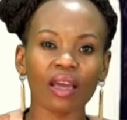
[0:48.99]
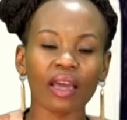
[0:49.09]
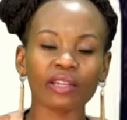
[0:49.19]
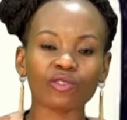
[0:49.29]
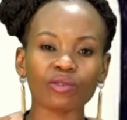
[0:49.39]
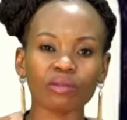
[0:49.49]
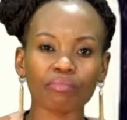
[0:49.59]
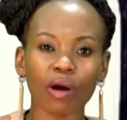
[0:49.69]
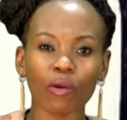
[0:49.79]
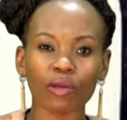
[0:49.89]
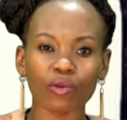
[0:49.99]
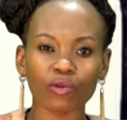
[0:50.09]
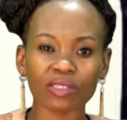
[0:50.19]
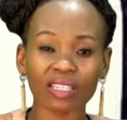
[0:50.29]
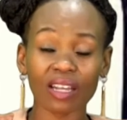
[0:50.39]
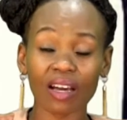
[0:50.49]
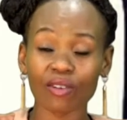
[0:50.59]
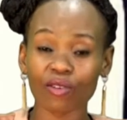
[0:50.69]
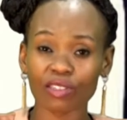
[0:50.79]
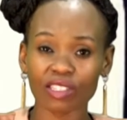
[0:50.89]
and to empower those that are
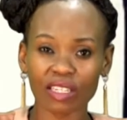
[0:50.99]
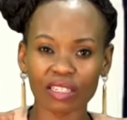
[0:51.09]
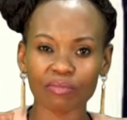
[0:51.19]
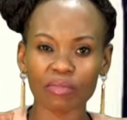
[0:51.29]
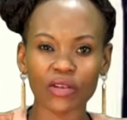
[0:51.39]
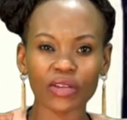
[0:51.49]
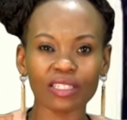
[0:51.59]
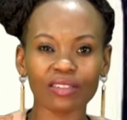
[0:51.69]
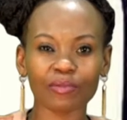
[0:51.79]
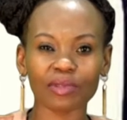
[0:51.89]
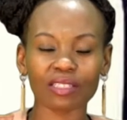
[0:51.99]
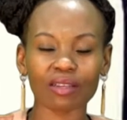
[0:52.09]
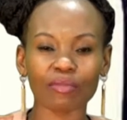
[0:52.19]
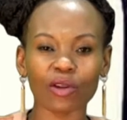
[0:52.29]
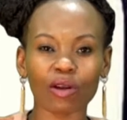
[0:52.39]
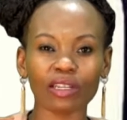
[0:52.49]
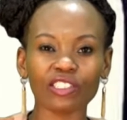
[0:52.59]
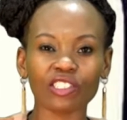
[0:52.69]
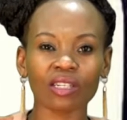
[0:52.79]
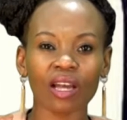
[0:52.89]
not yet married with some
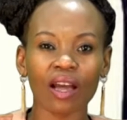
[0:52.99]
knowledge